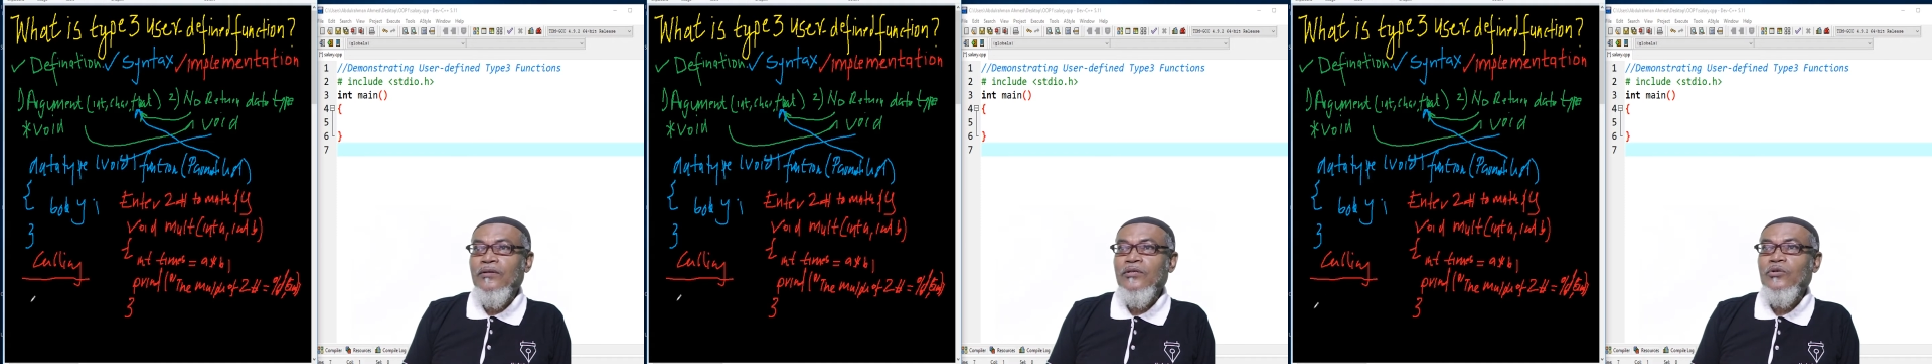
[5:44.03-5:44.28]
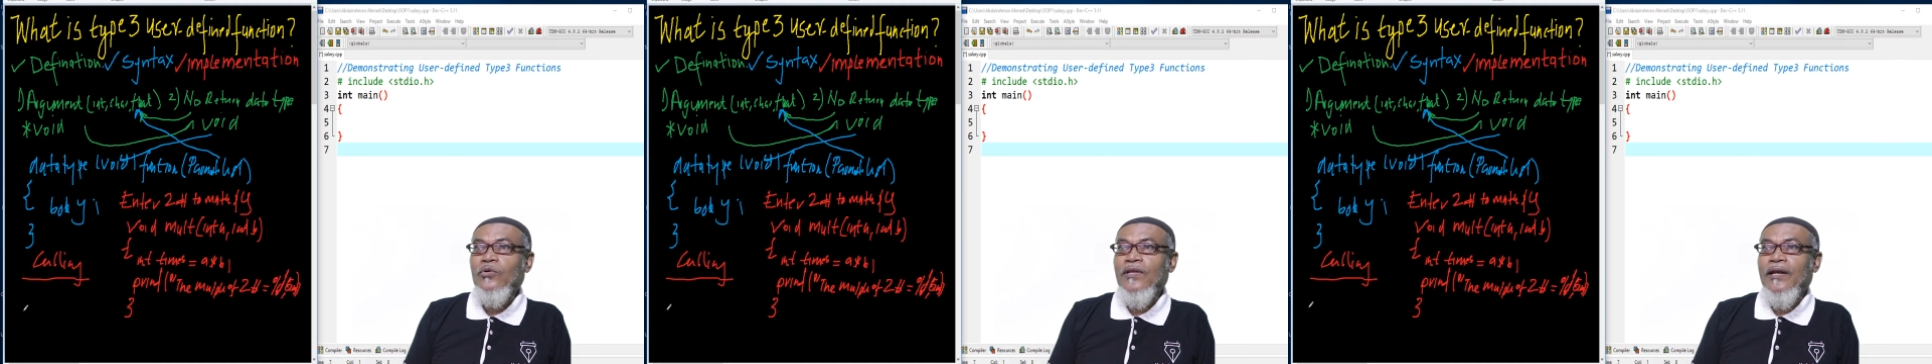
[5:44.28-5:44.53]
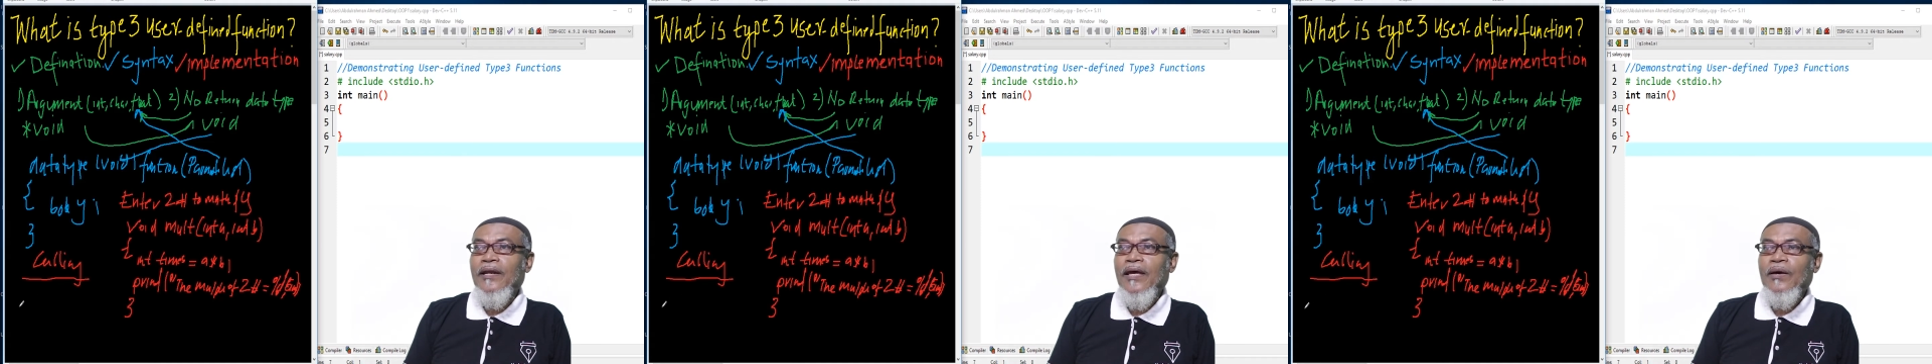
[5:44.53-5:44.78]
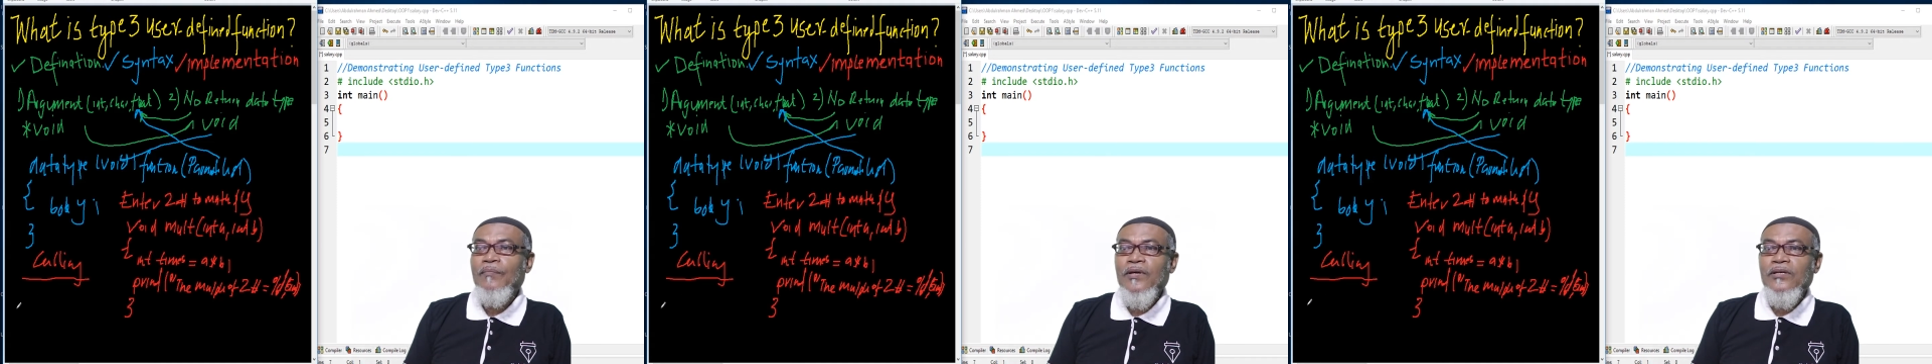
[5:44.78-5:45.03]
So the
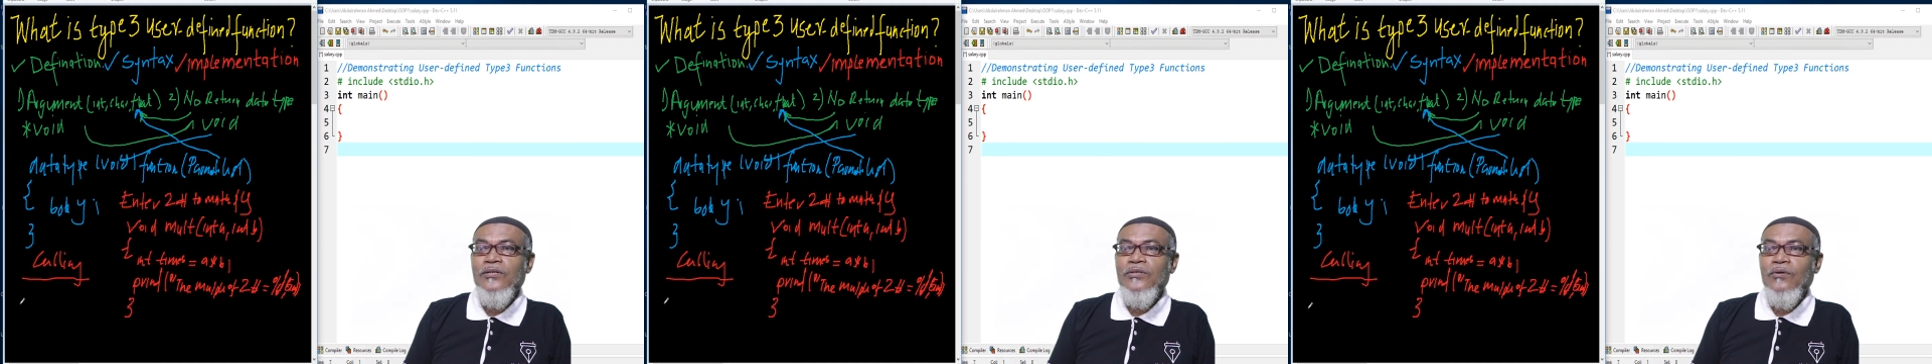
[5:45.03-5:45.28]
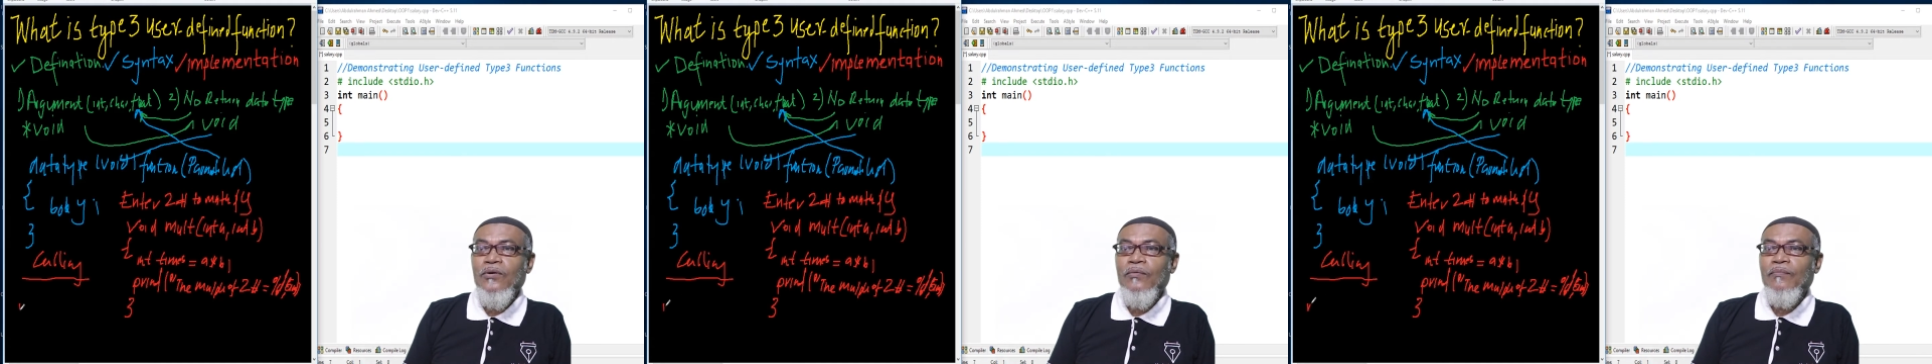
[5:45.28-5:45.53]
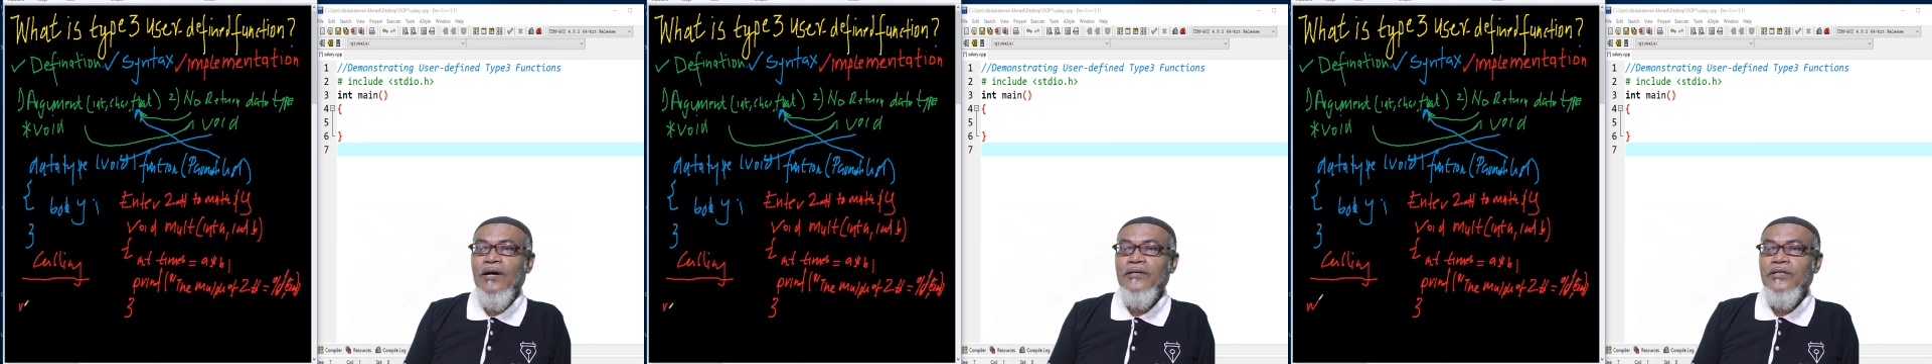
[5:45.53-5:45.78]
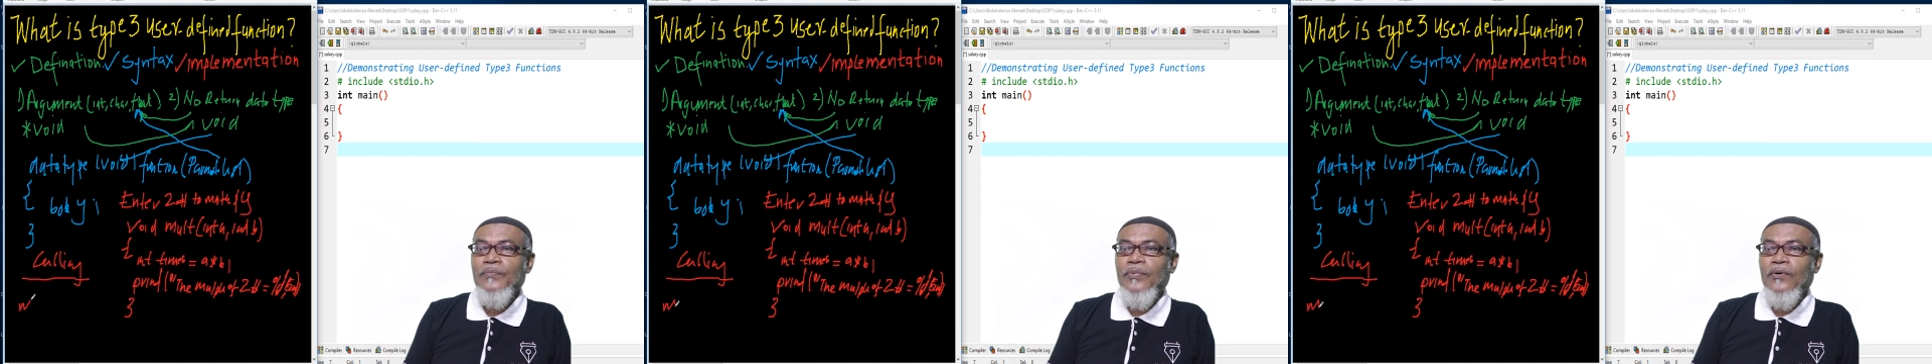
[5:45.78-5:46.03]
name, it is called
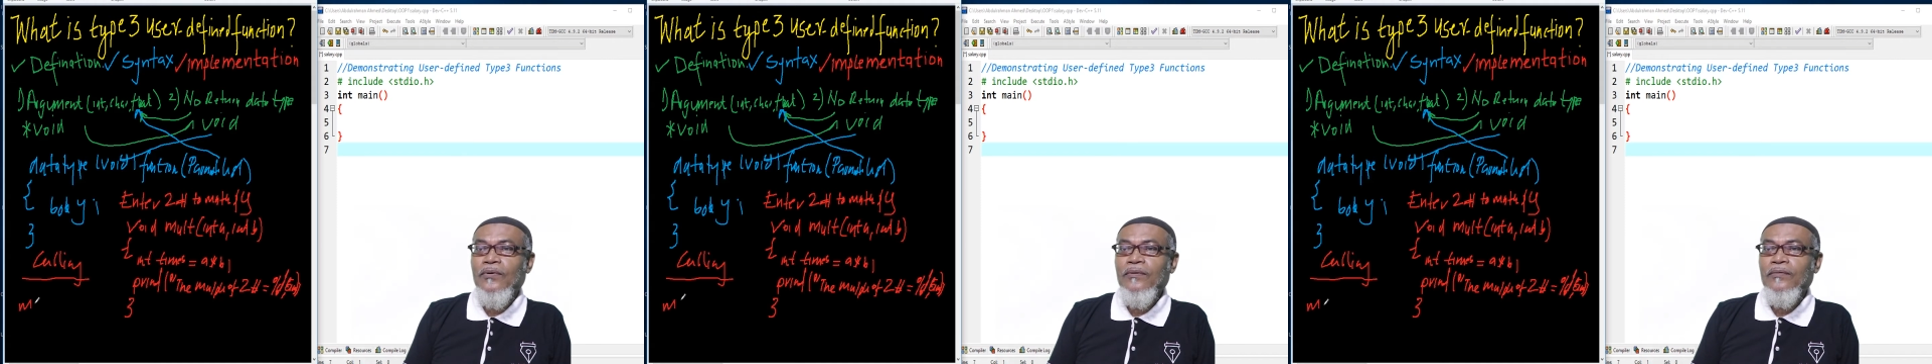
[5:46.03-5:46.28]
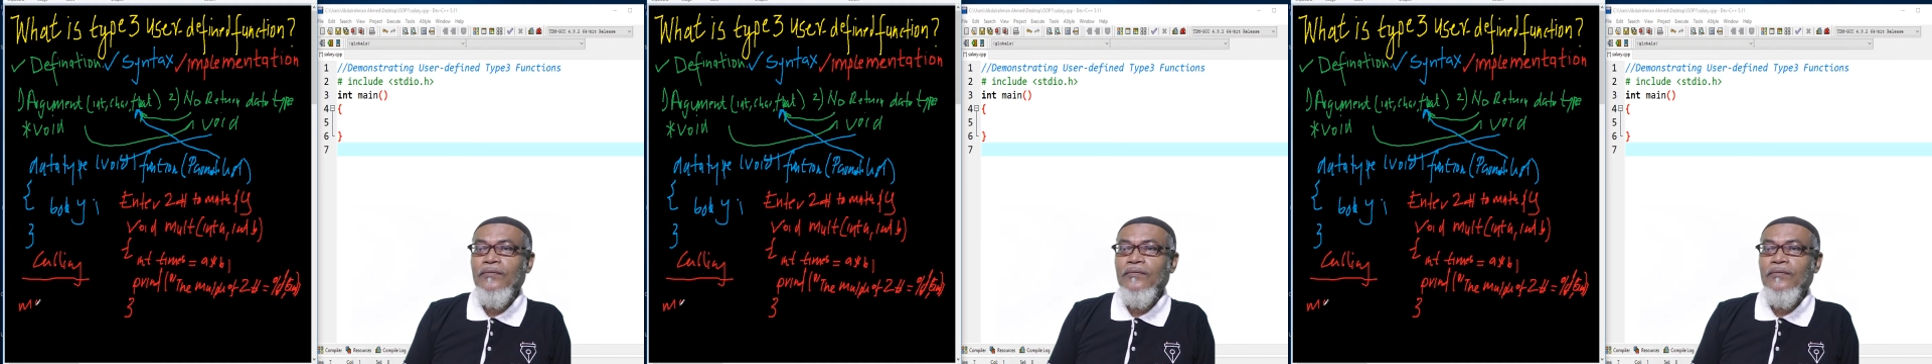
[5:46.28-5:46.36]
multiple,